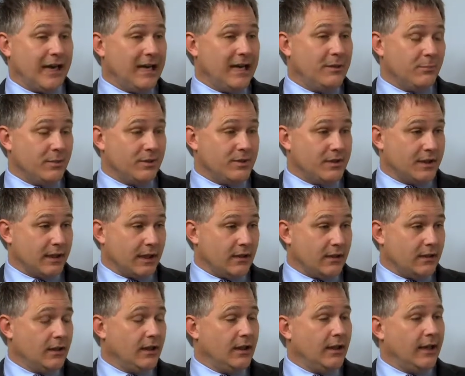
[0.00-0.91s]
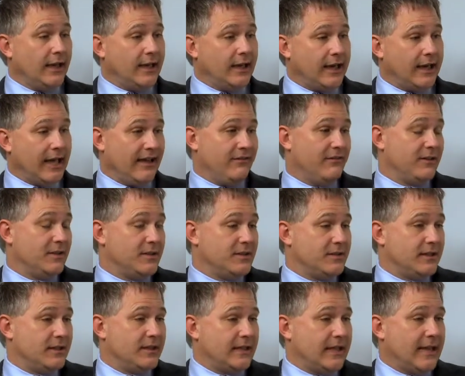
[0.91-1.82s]
8% had
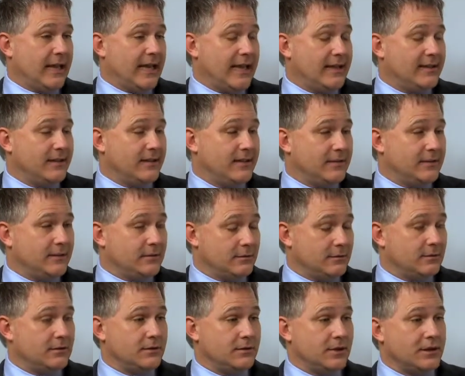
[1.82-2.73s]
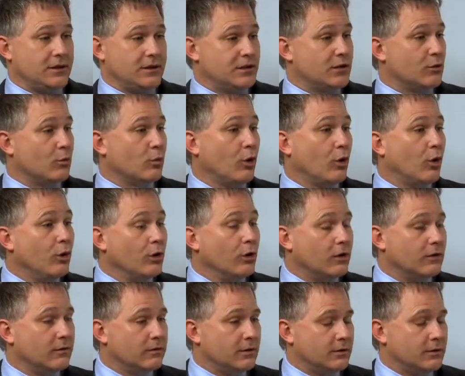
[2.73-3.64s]
evidence that they had these such as a
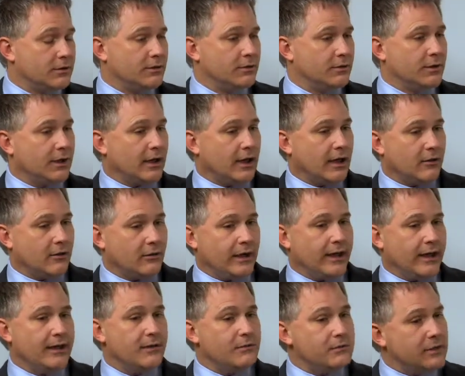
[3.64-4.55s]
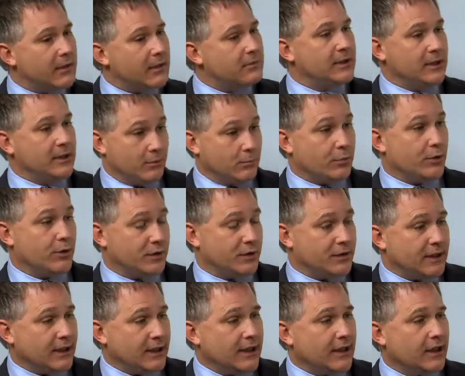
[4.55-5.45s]
rollover to an IRA that didn't
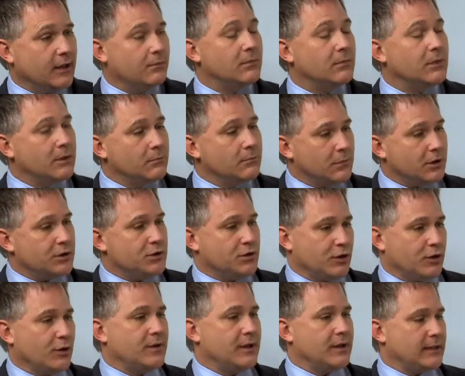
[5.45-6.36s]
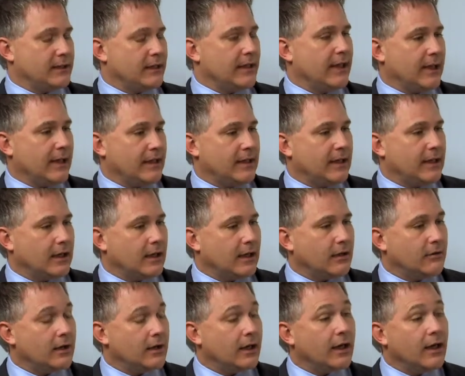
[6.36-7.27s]
produce income, but showed that they had an
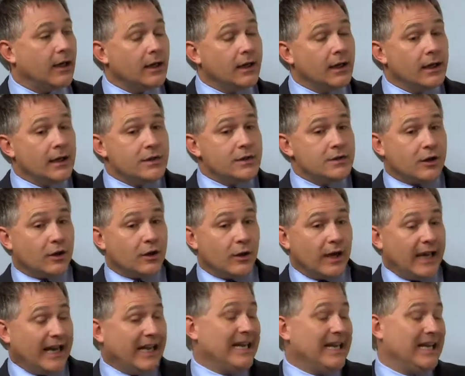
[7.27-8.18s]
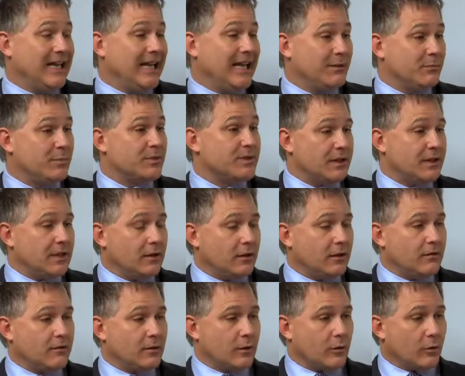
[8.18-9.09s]
IRA. So 89%
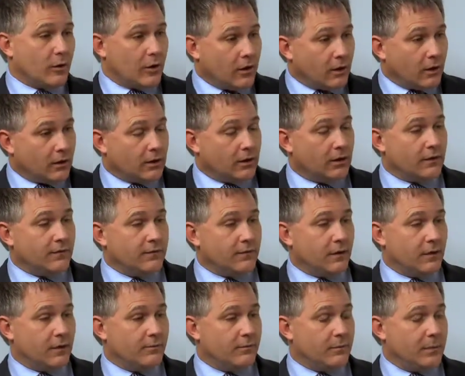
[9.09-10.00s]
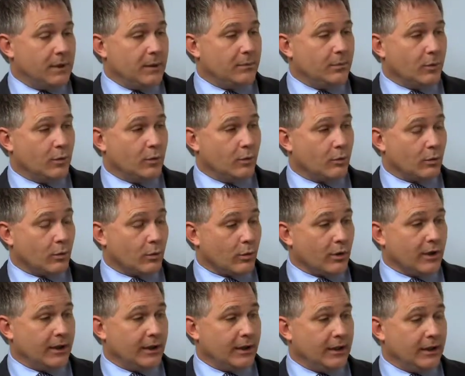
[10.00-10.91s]
overall of, of people who were
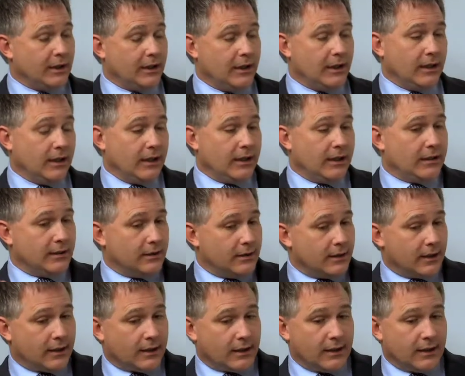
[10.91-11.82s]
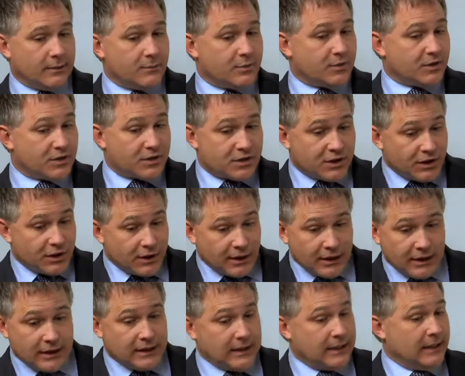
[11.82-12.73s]
working that claimed Social
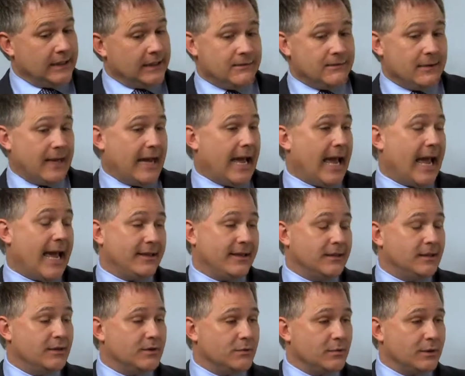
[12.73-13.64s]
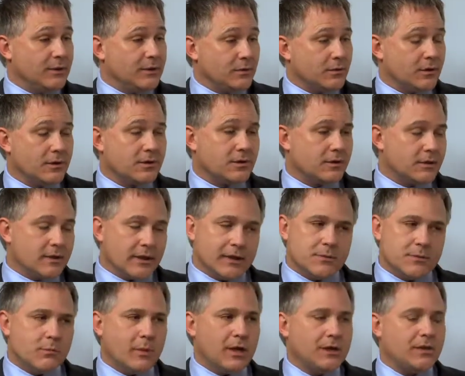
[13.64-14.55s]
Security had these resources.
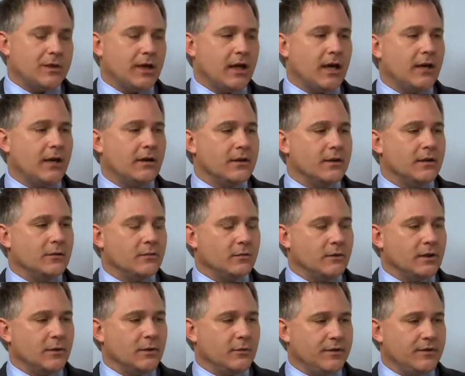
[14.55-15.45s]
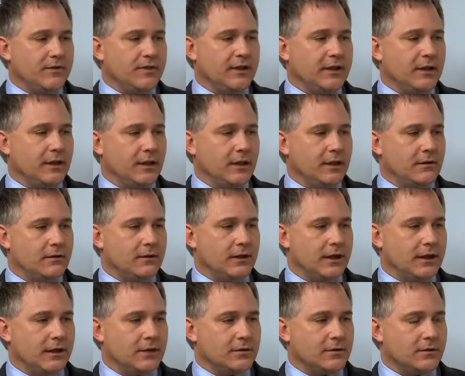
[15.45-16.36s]
That's much higher than, than we've seen in other
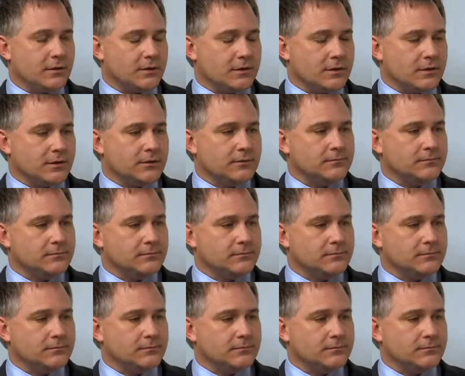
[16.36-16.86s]
data sources.